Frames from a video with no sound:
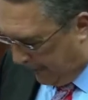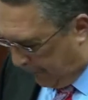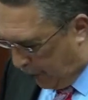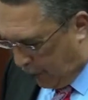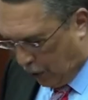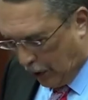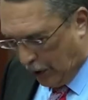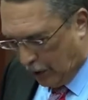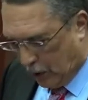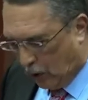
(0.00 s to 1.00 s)
you're going
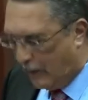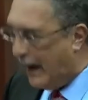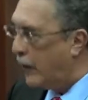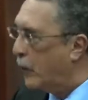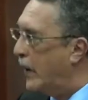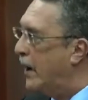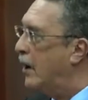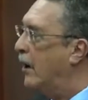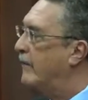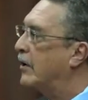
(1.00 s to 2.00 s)
to go by way
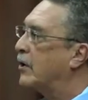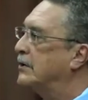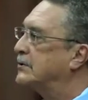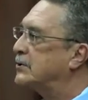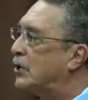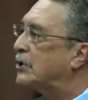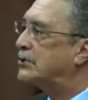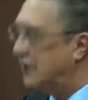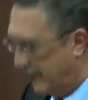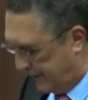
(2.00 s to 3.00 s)
of a
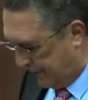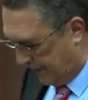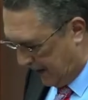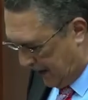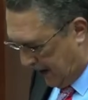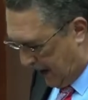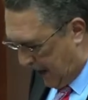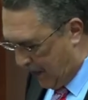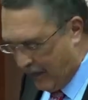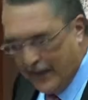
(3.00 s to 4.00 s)
consortium,
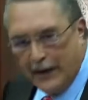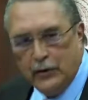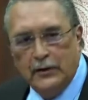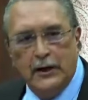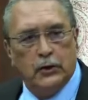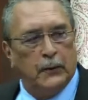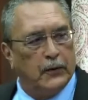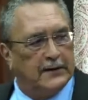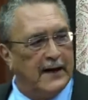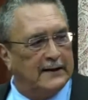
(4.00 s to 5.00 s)
then you need to
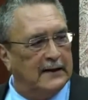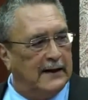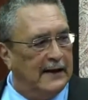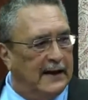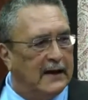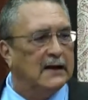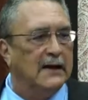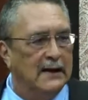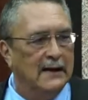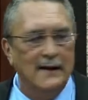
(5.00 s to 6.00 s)
protect it
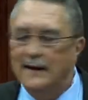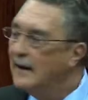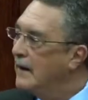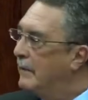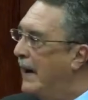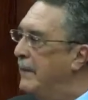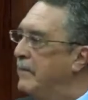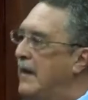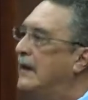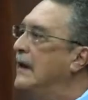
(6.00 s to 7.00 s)
legally by
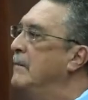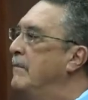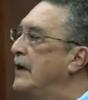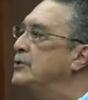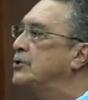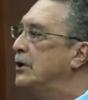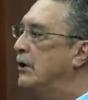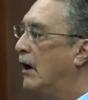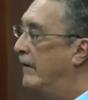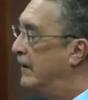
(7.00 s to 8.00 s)
making mention
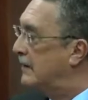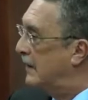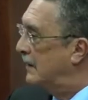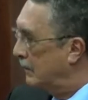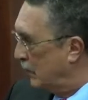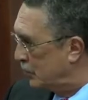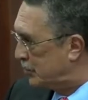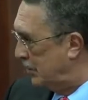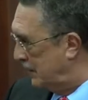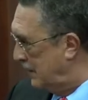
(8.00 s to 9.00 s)
of it in the
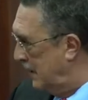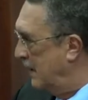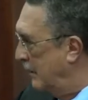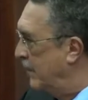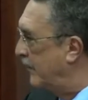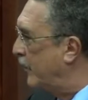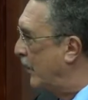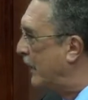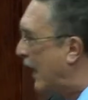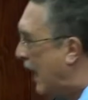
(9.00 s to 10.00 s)
motion before
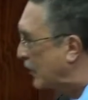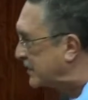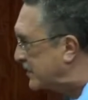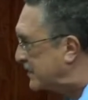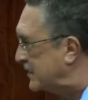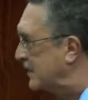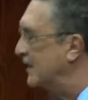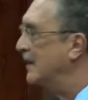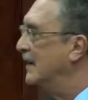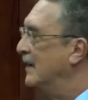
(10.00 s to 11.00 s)
the House.
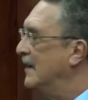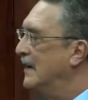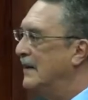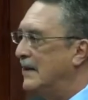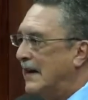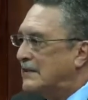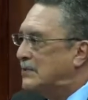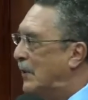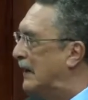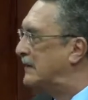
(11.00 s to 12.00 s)
That's
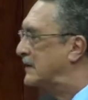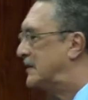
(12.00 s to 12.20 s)
what